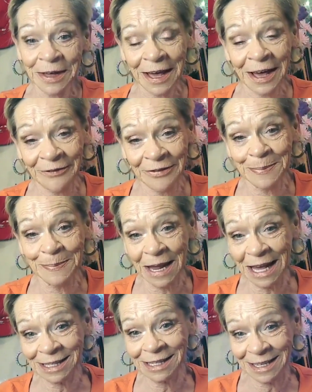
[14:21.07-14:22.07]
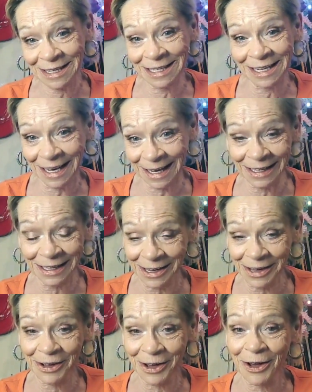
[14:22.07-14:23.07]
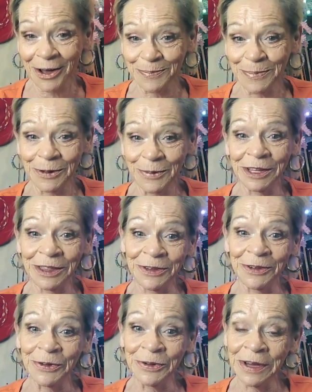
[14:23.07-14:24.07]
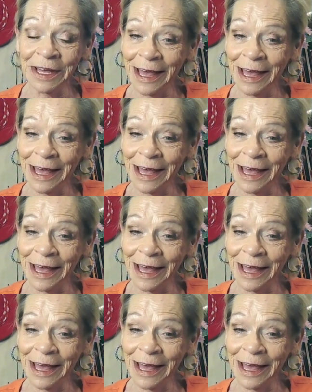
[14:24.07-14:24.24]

Have a blessed day. God be with you.